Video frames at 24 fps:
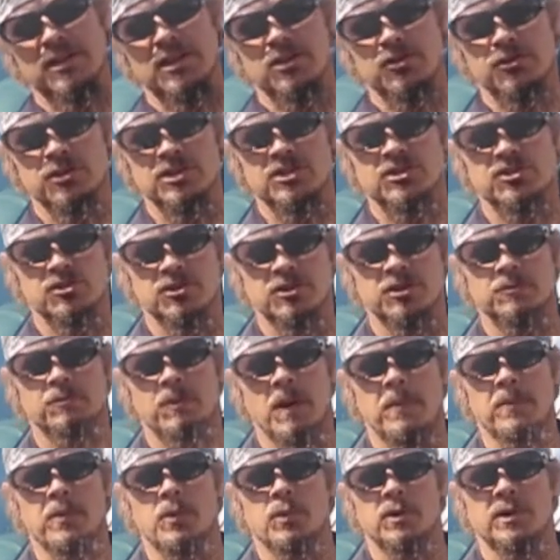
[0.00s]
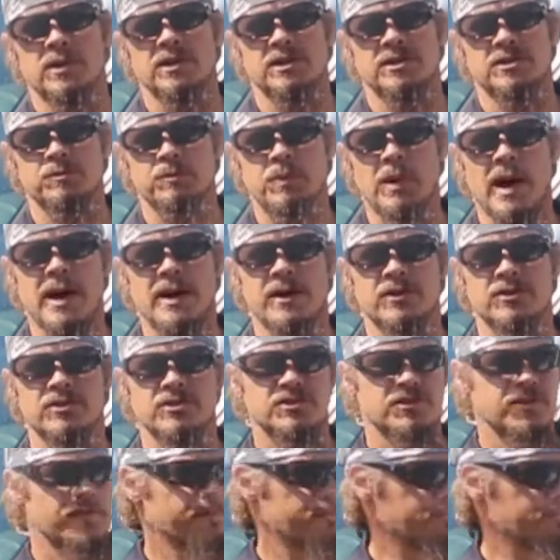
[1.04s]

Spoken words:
that your insurance paperwork expires.